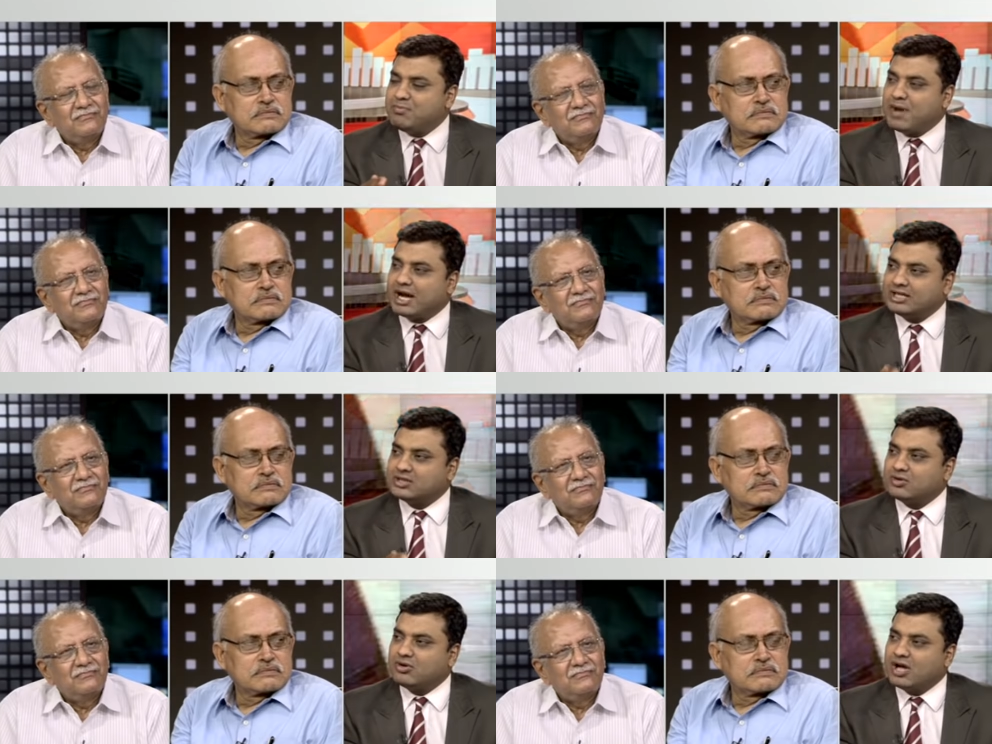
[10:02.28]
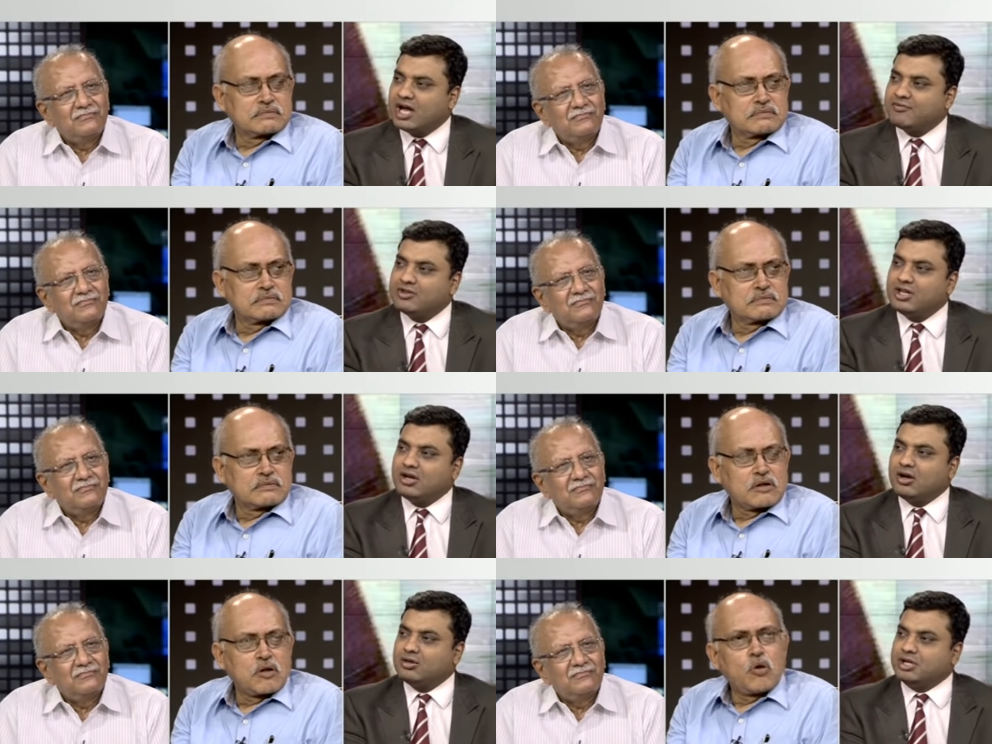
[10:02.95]
Speaker 1: impact is it going to have
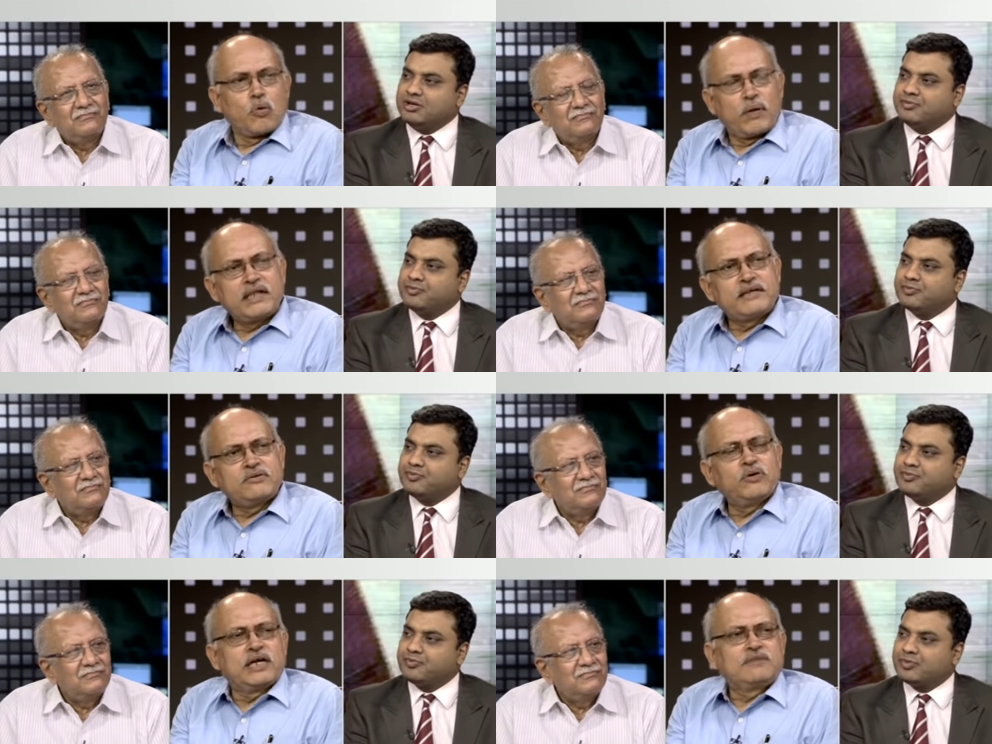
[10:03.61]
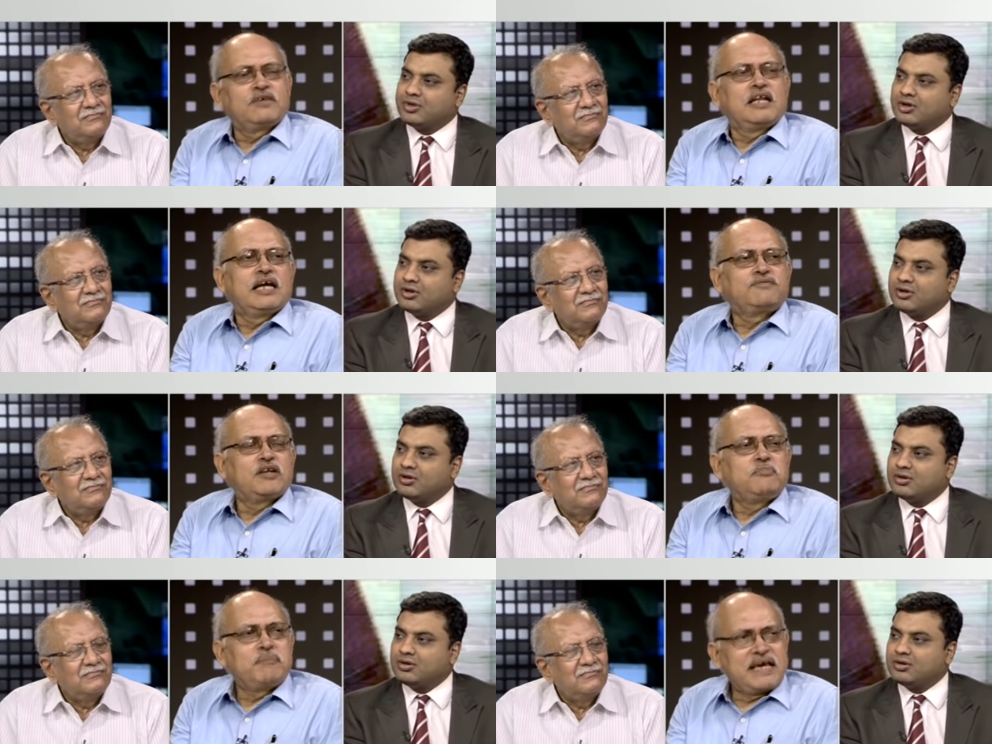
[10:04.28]
on the economy? Well, no, it will
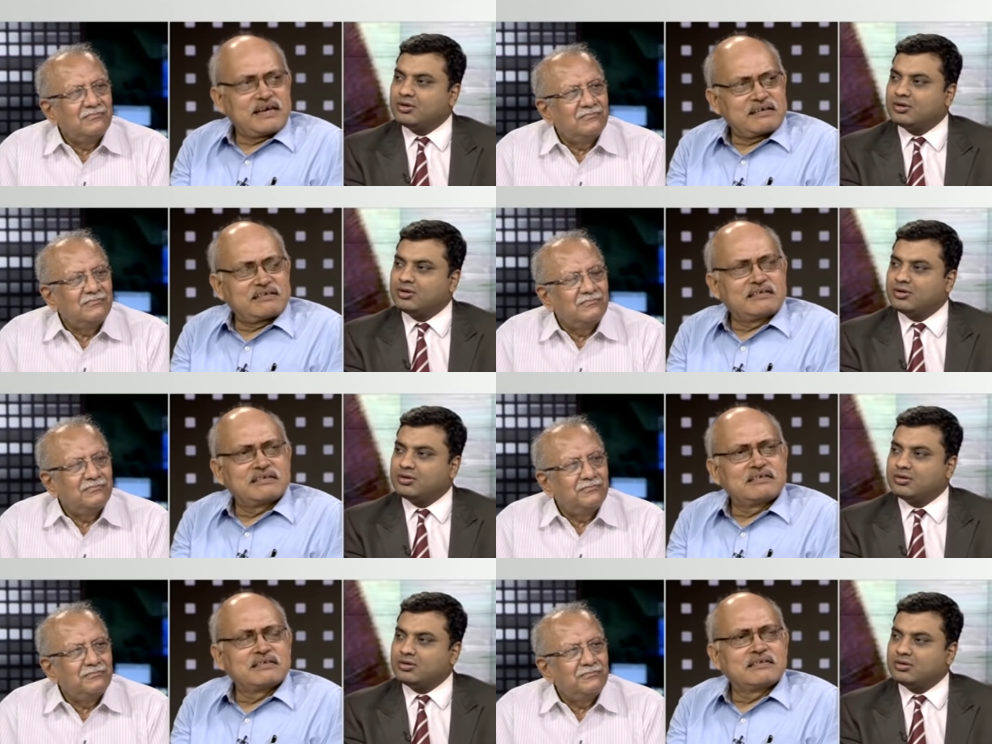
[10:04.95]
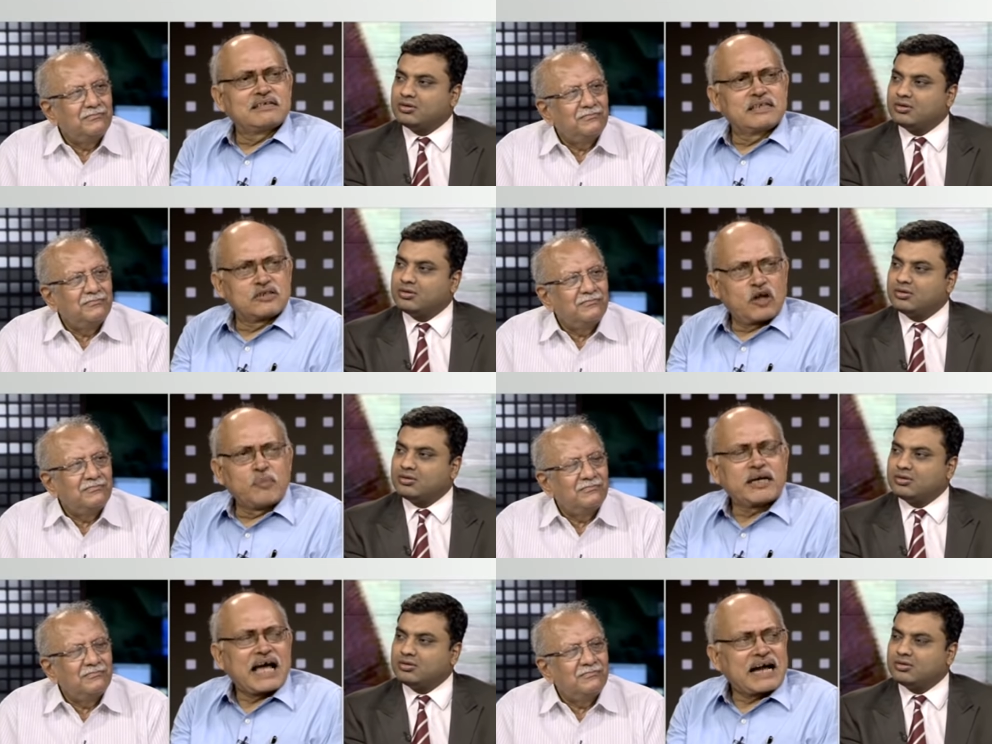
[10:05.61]
it will make uh,
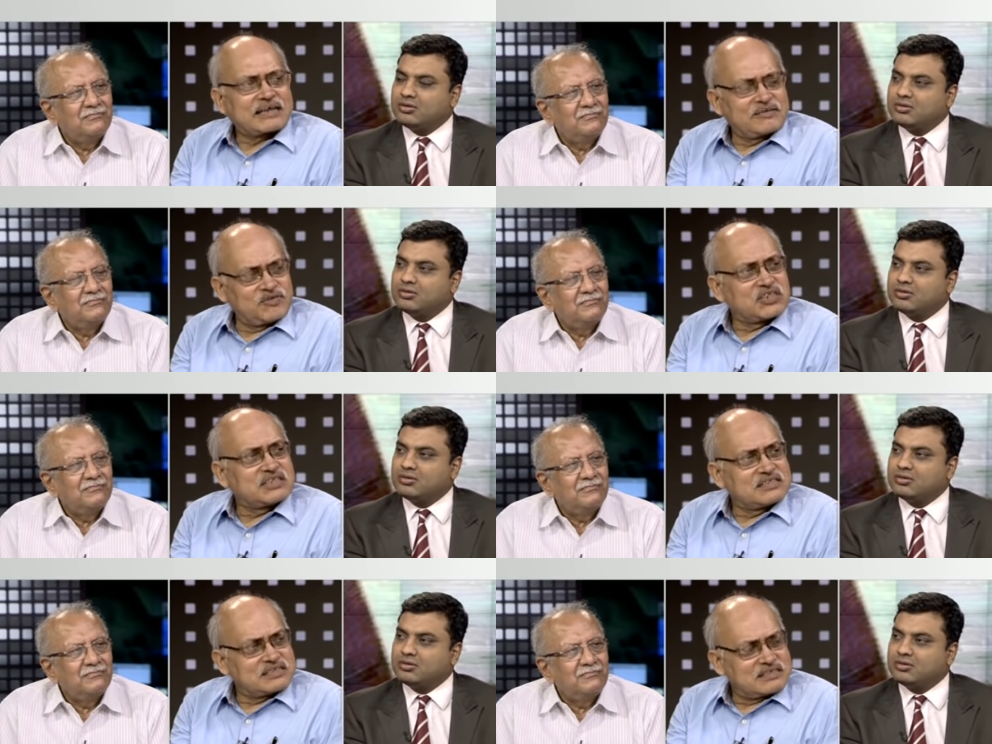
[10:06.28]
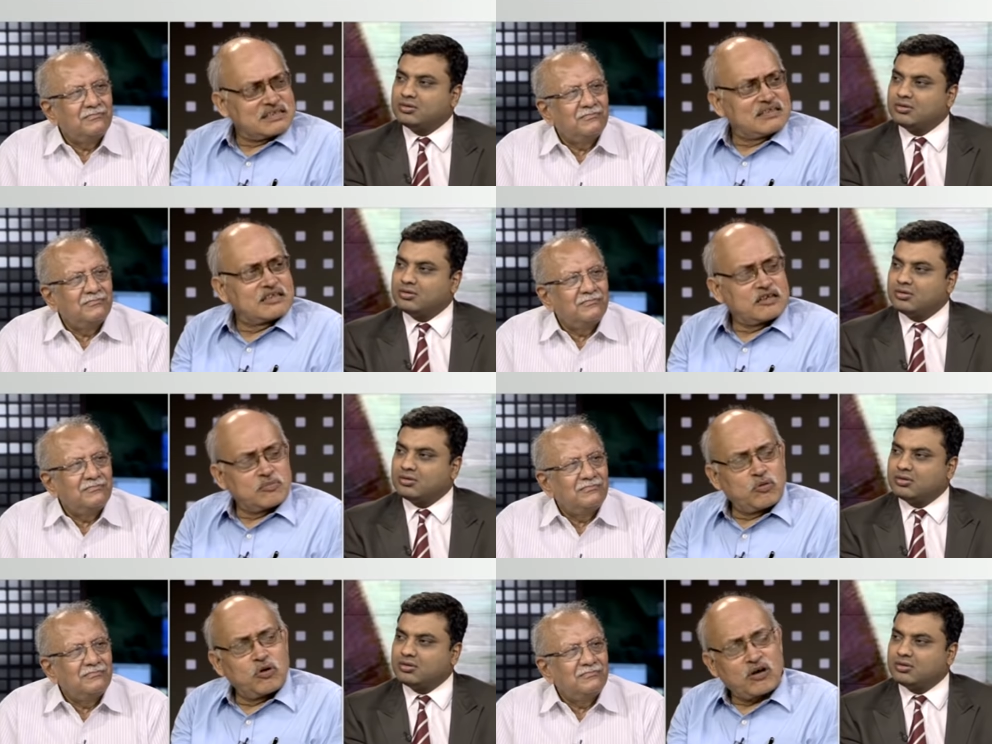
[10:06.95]
economic activities a
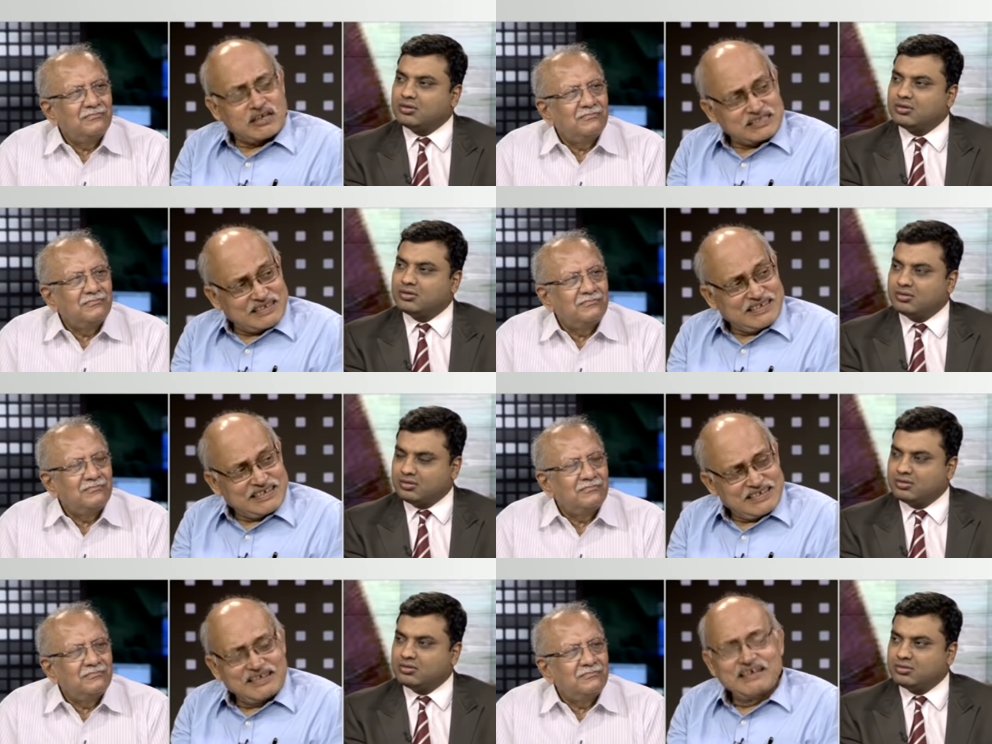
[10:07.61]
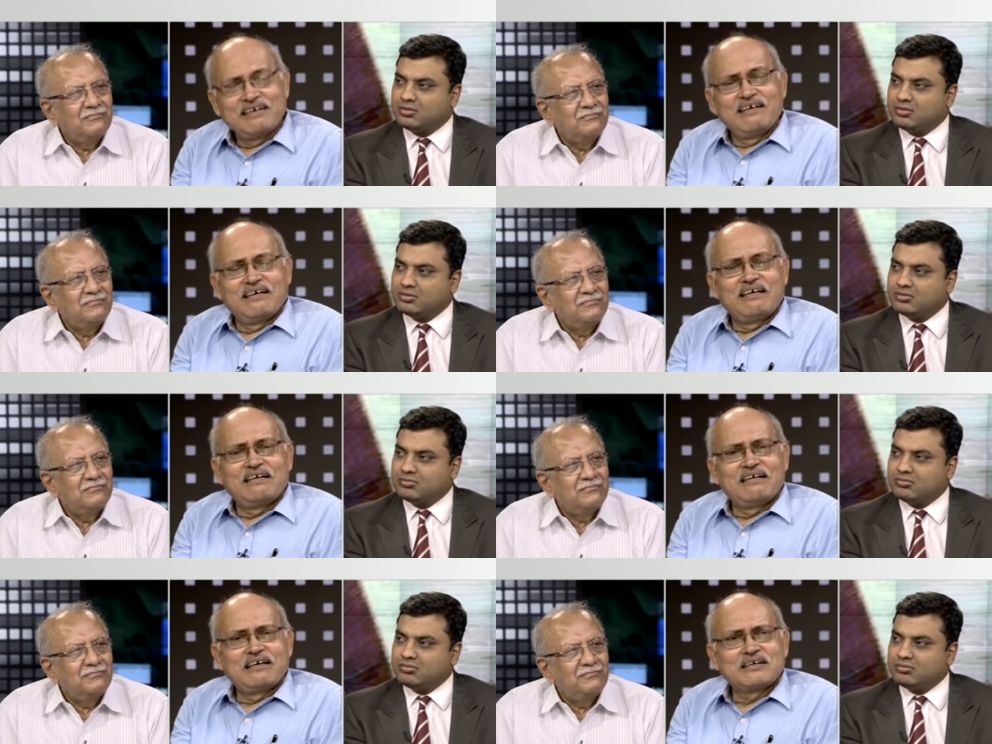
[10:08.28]
little more costly.
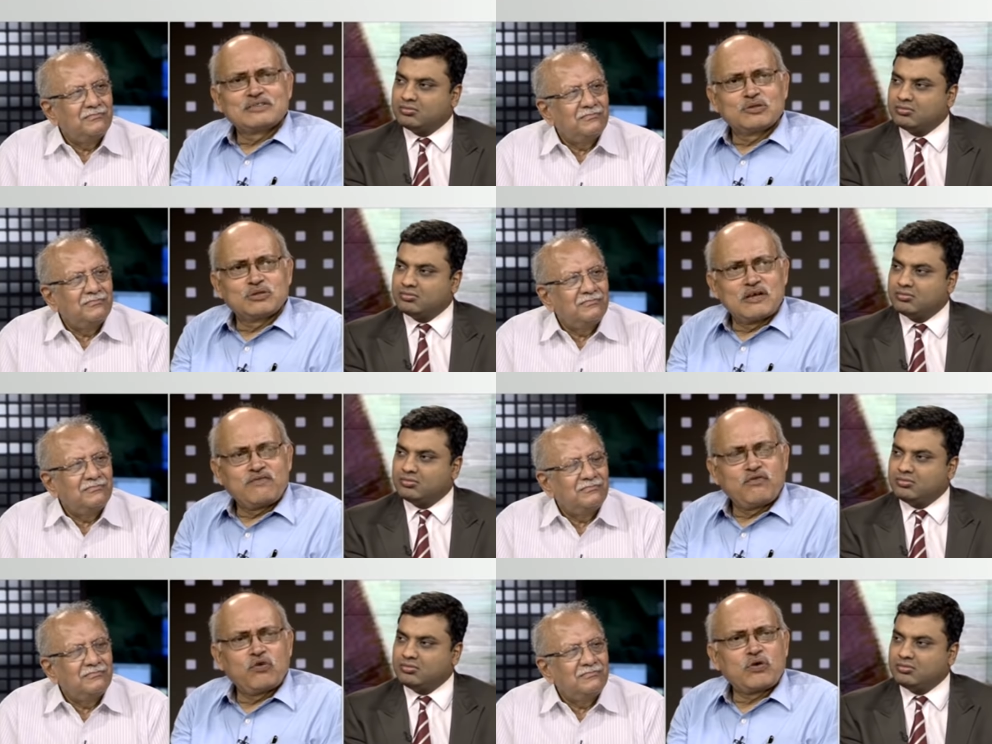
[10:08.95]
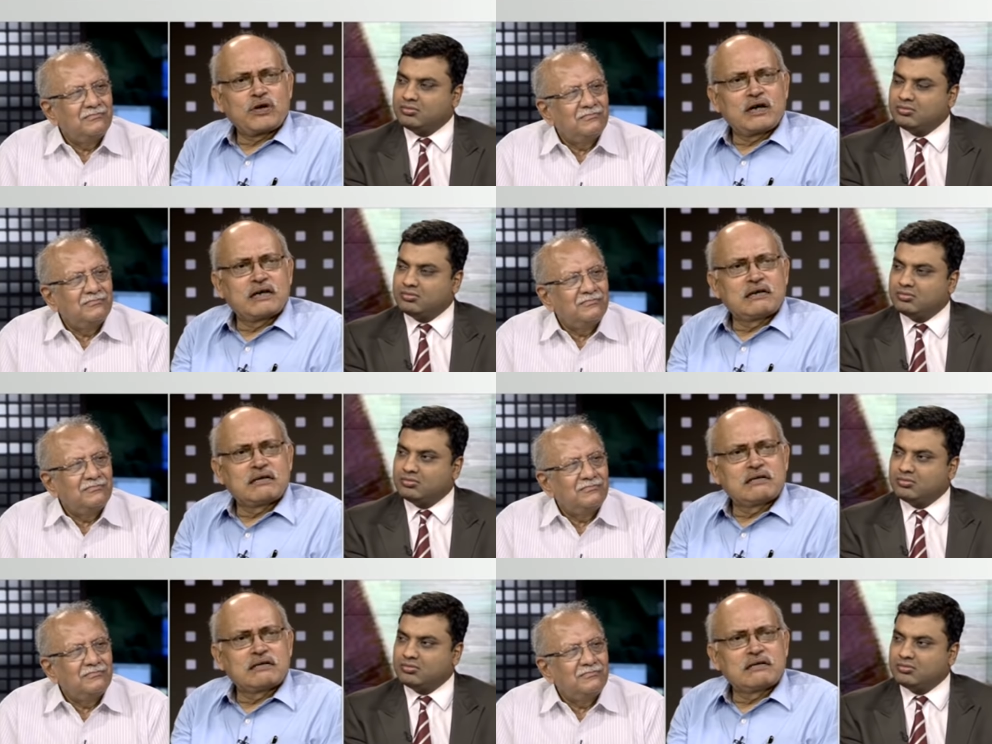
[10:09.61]
Uh, so therefore, uh,